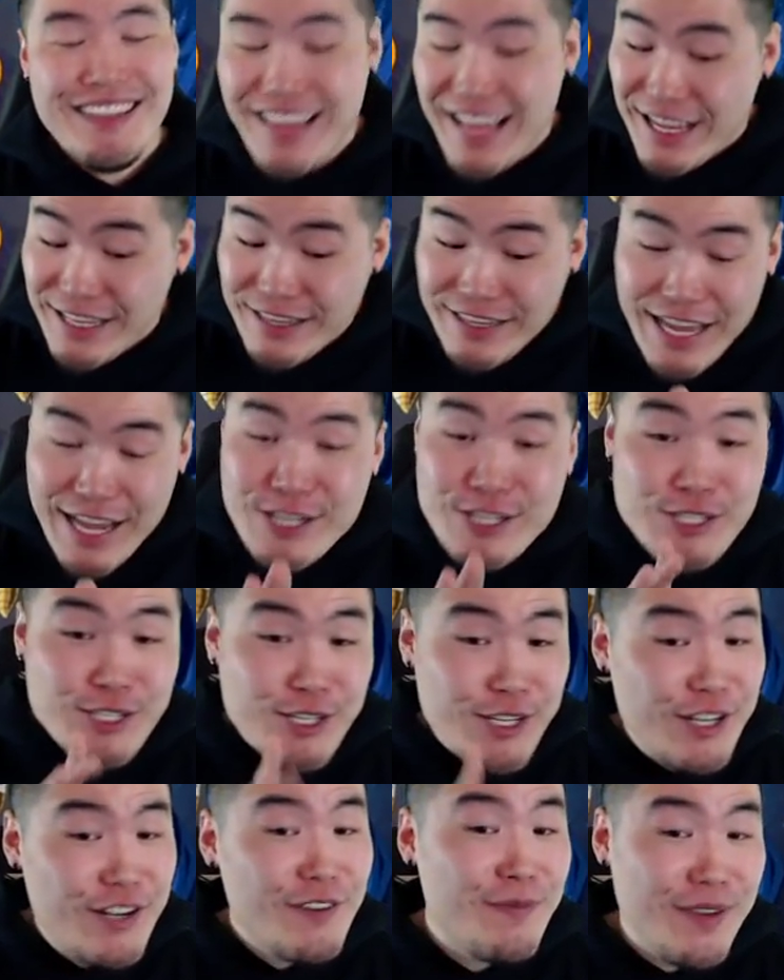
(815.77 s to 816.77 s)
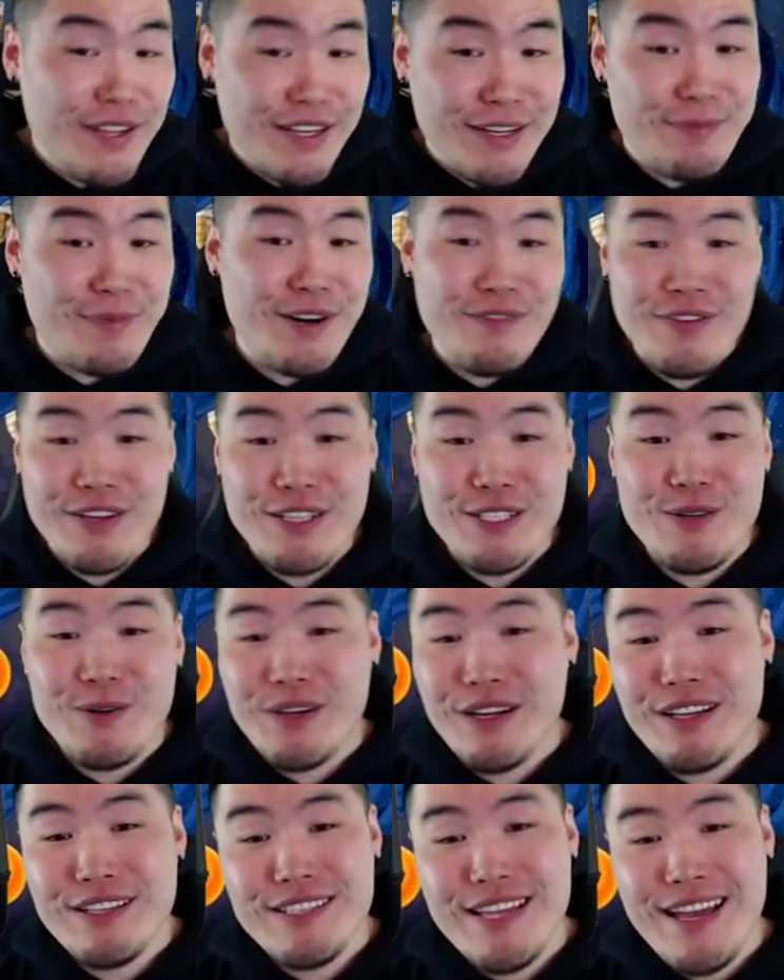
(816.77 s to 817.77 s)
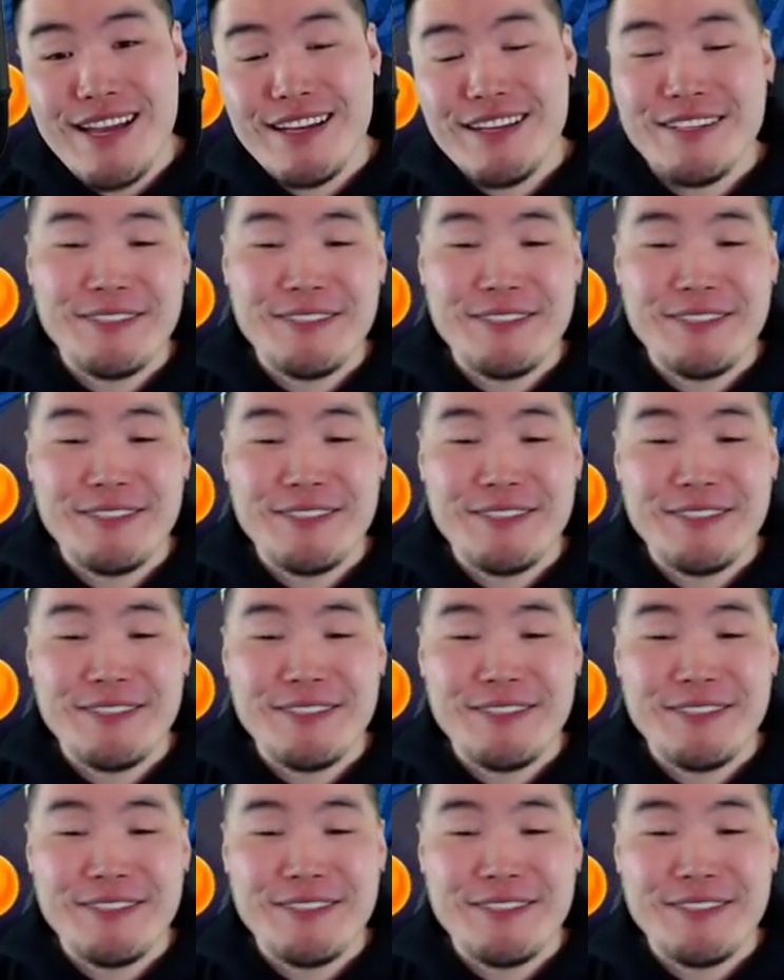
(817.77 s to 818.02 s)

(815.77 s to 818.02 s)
that that should have been a perfect token attack.